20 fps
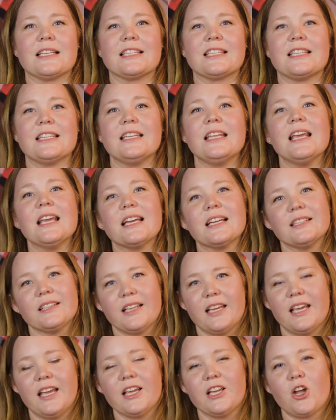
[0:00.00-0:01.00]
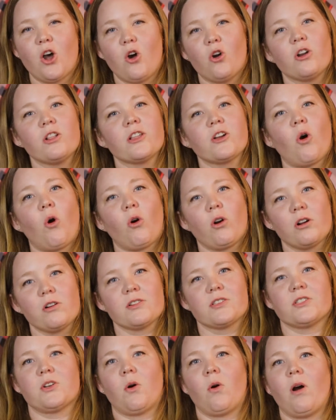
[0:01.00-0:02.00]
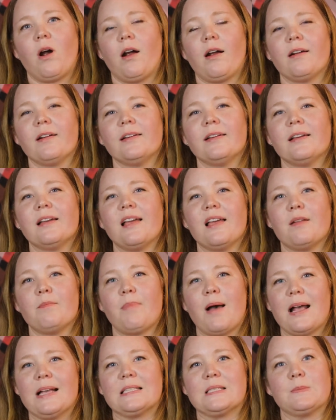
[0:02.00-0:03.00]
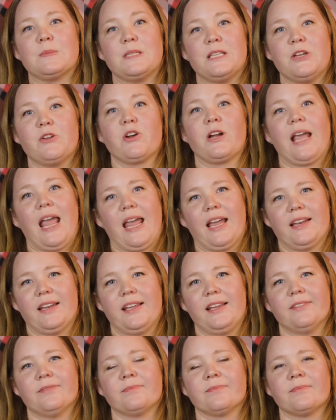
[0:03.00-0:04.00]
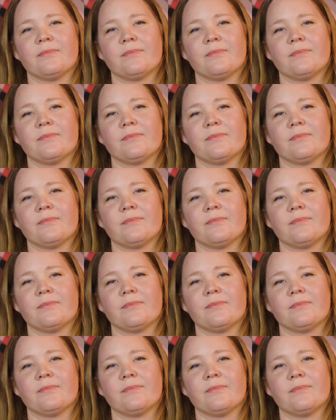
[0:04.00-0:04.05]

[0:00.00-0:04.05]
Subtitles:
sneakily go to the corner store and buy some secret candy.